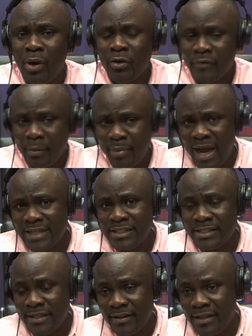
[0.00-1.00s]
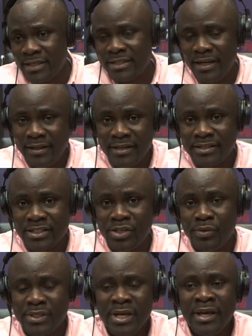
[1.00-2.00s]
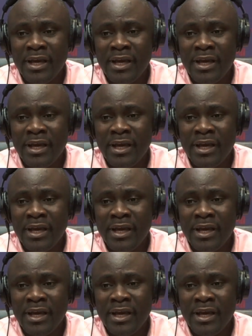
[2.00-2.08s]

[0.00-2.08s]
one of the parties in this suit.